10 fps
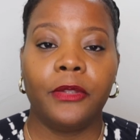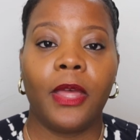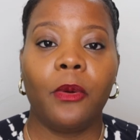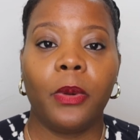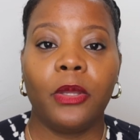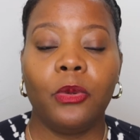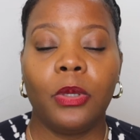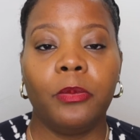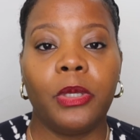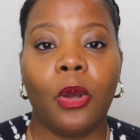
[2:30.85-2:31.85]
That way you
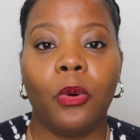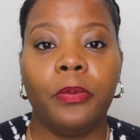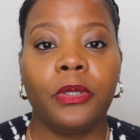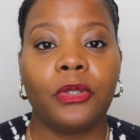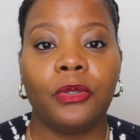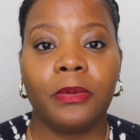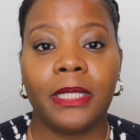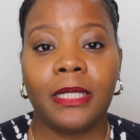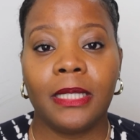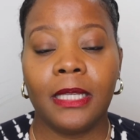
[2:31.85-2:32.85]
can be open to
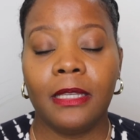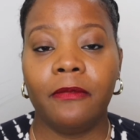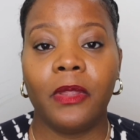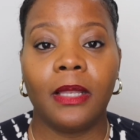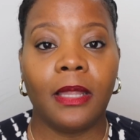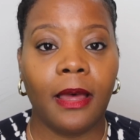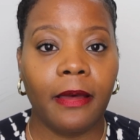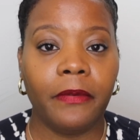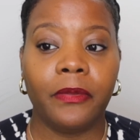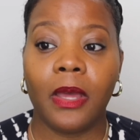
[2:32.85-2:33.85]
receive the
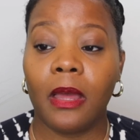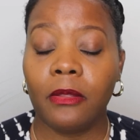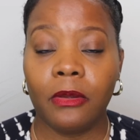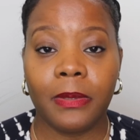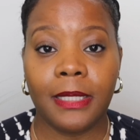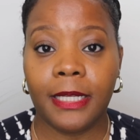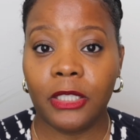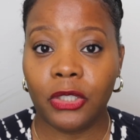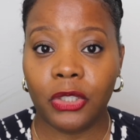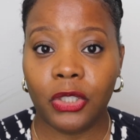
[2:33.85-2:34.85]
love and the other
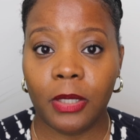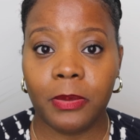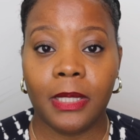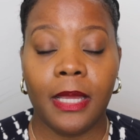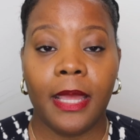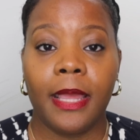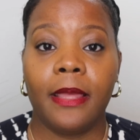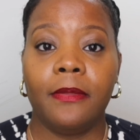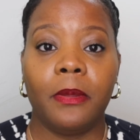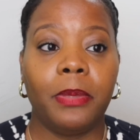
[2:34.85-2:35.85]
relationships
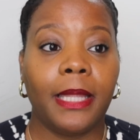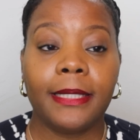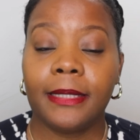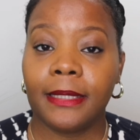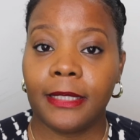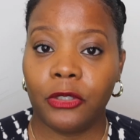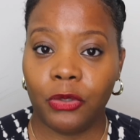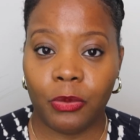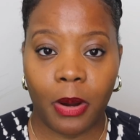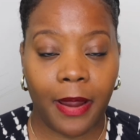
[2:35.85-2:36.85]
and the blessings
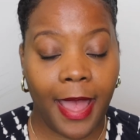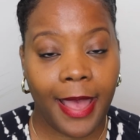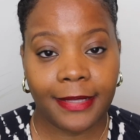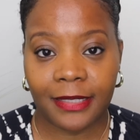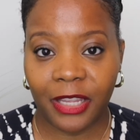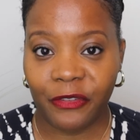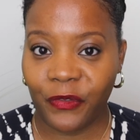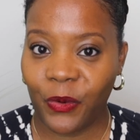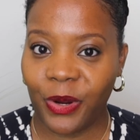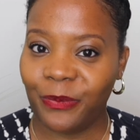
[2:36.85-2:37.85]
that you are asking
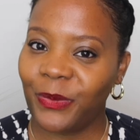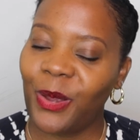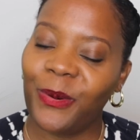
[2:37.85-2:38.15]
for.